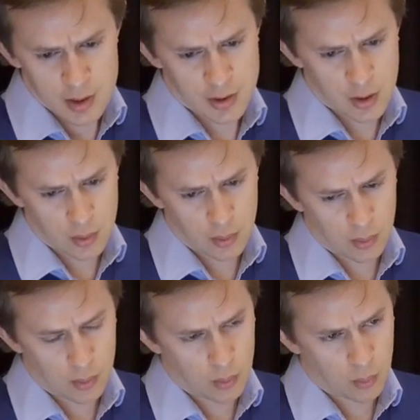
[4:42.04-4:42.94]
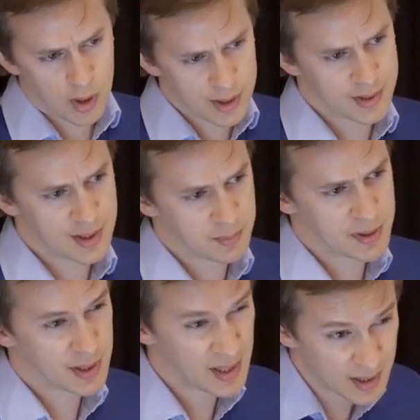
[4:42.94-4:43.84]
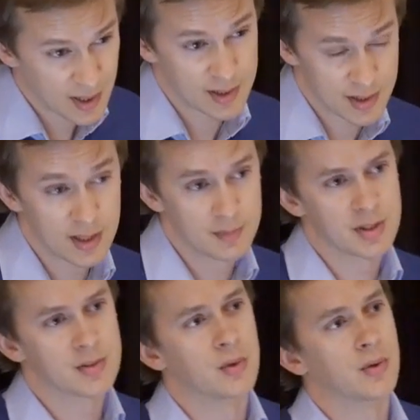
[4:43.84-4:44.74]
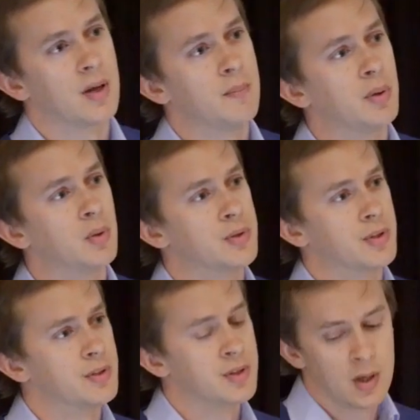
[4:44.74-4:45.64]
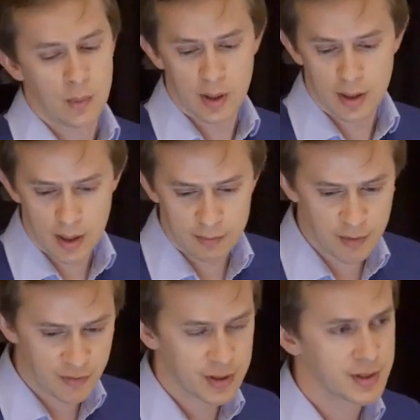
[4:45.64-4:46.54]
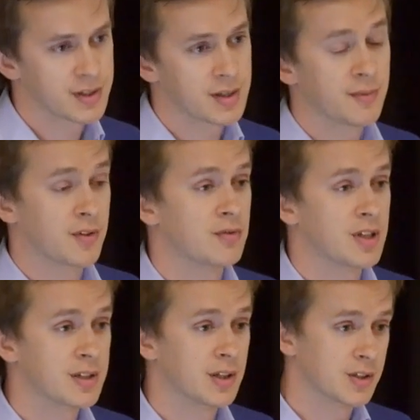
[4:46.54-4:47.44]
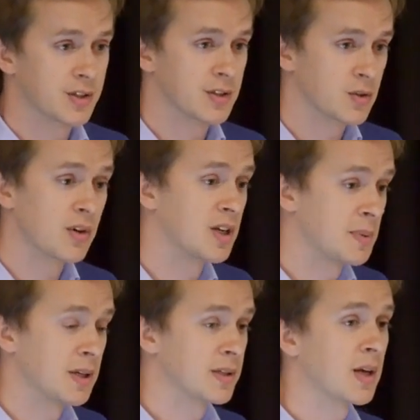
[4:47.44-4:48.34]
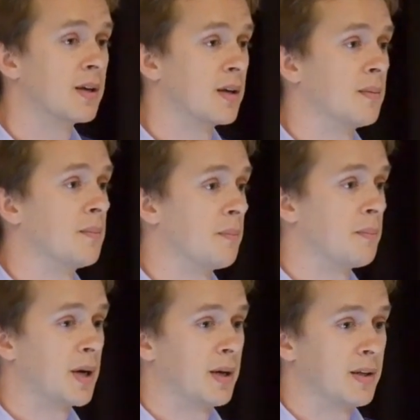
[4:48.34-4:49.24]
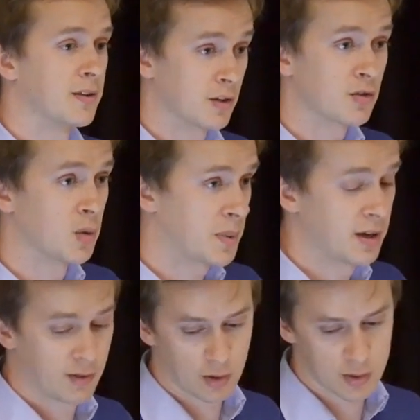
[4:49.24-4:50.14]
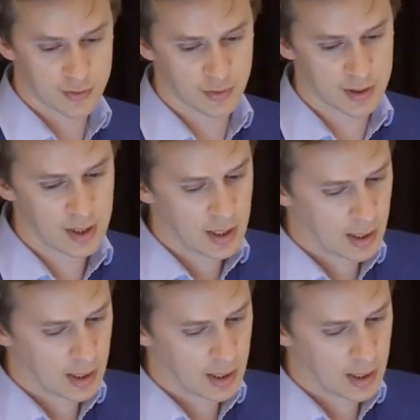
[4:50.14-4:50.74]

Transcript: So why is this particular sleep disorder important? Well, I'll refer to some of the research that's already been done by the group here in Oxford.